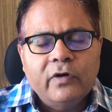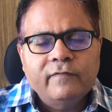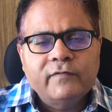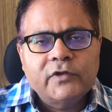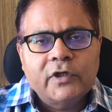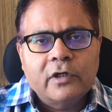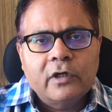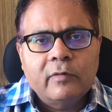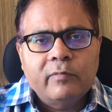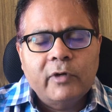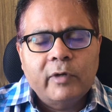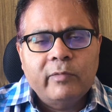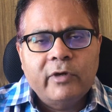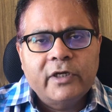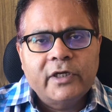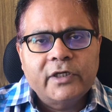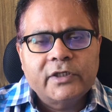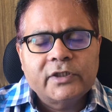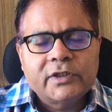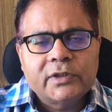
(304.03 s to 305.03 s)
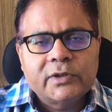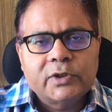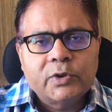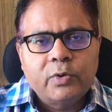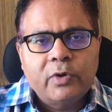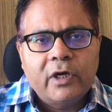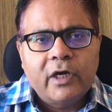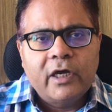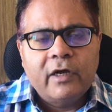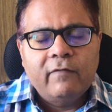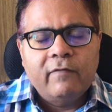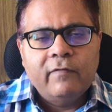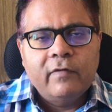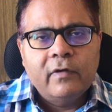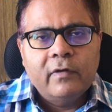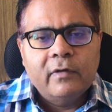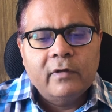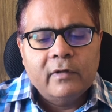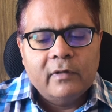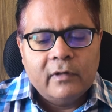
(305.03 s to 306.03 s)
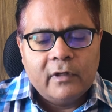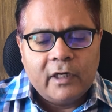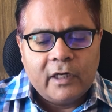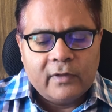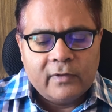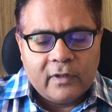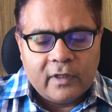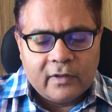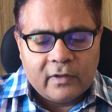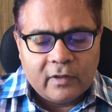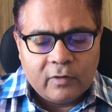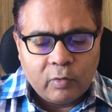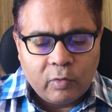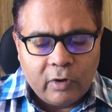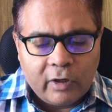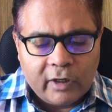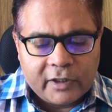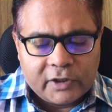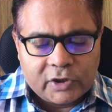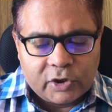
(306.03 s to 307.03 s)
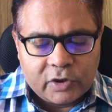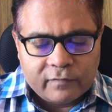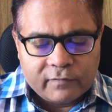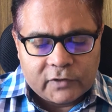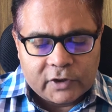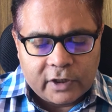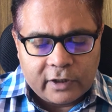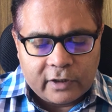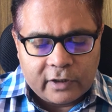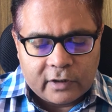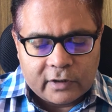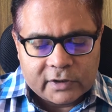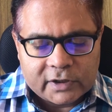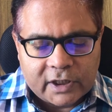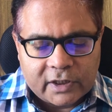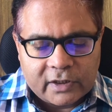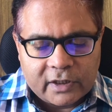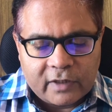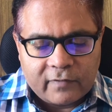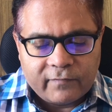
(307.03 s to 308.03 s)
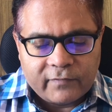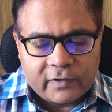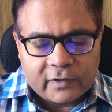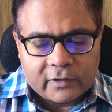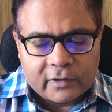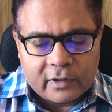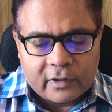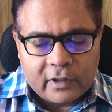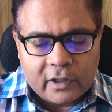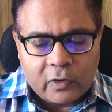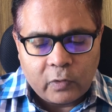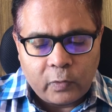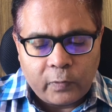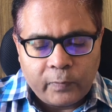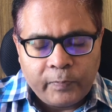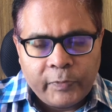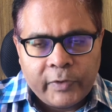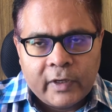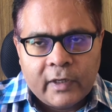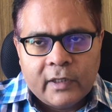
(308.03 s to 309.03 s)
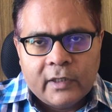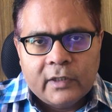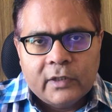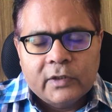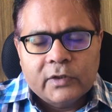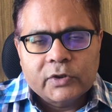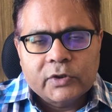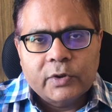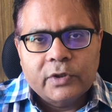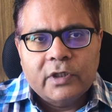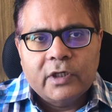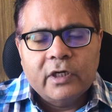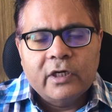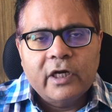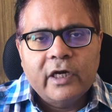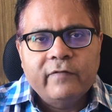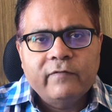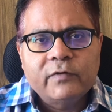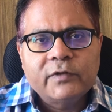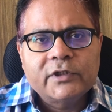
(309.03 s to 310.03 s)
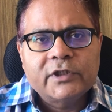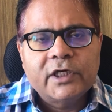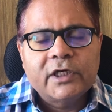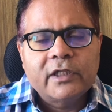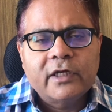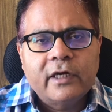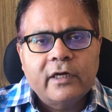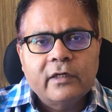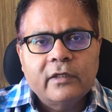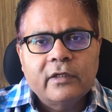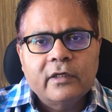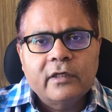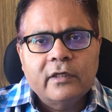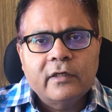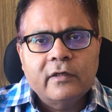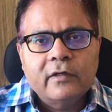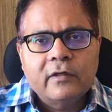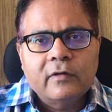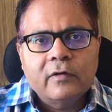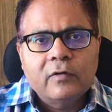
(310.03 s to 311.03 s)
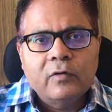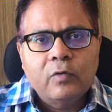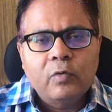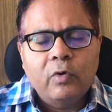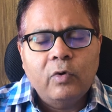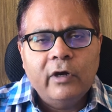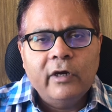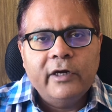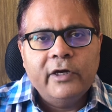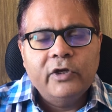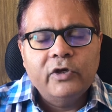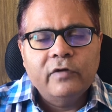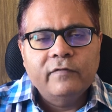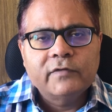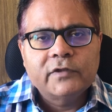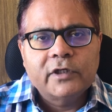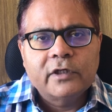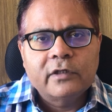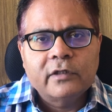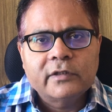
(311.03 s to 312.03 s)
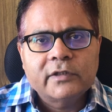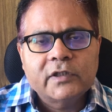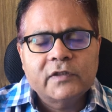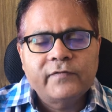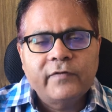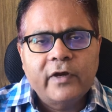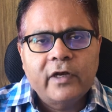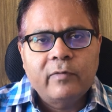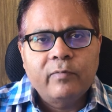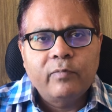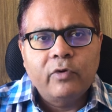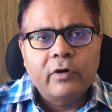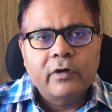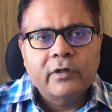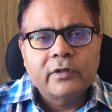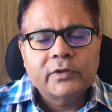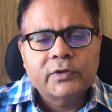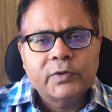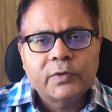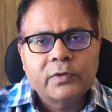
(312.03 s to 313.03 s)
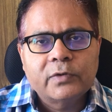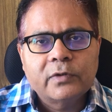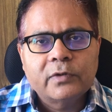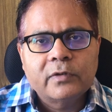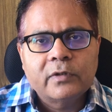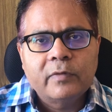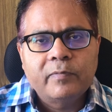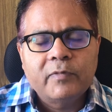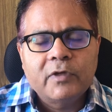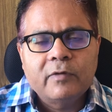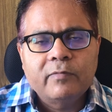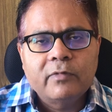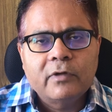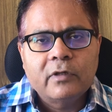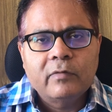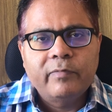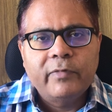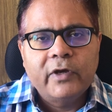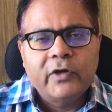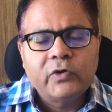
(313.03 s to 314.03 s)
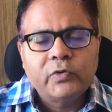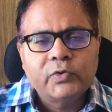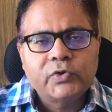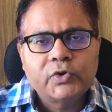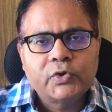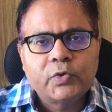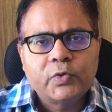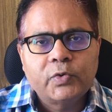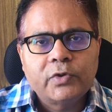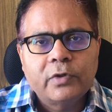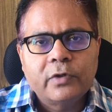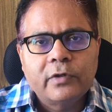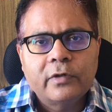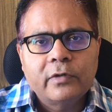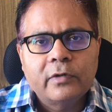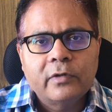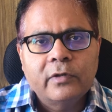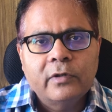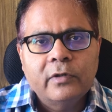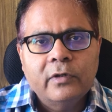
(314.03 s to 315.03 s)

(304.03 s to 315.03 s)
of journal publications you have, and then the quality of journals, and then further down. So here I would say that the quality of journals is very important. So the people peruse through your